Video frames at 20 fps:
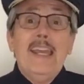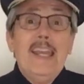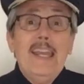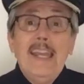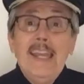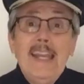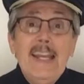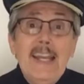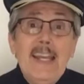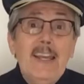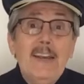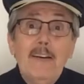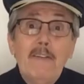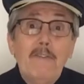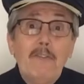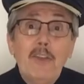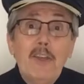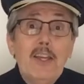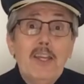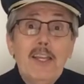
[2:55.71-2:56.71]
any
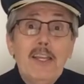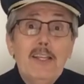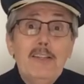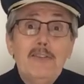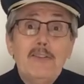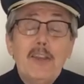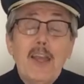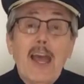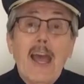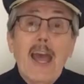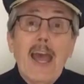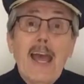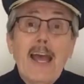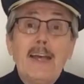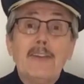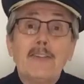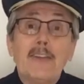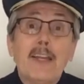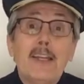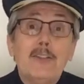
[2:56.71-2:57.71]
of these
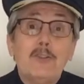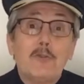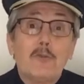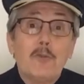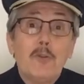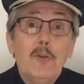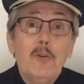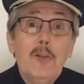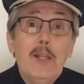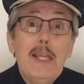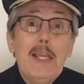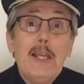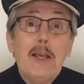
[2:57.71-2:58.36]
as a truly